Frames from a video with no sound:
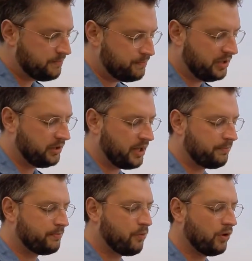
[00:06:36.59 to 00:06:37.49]
build
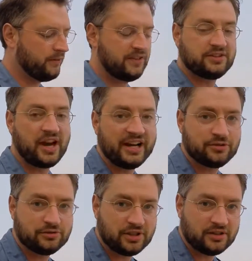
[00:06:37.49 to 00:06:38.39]
up more of these
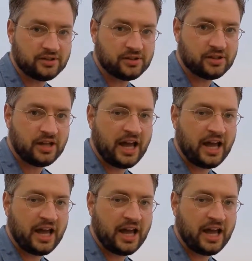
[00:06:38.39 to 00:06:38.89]
hydrogens,